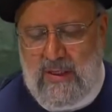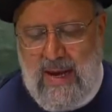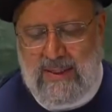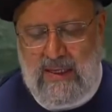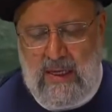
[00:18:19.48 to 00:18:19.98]

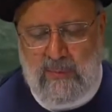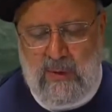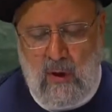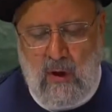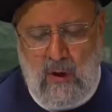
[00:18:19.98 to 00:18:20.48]

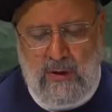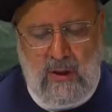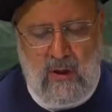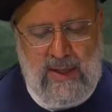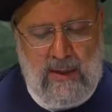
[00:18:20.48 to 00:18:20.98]
With
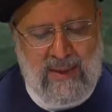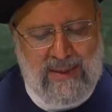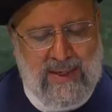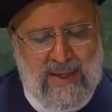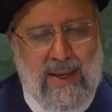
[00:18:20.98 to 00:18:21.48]

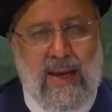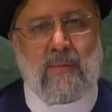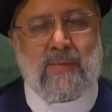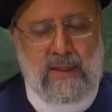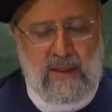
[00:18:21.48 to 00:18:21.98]

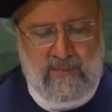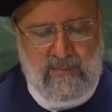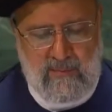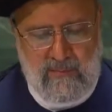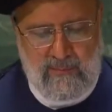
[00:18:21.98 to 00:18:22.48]
benevolence
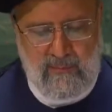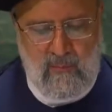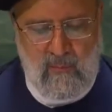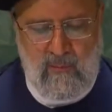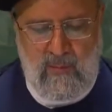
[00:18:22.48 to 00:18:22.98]
and
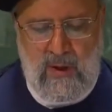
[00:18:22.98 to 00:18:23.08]
goodwill,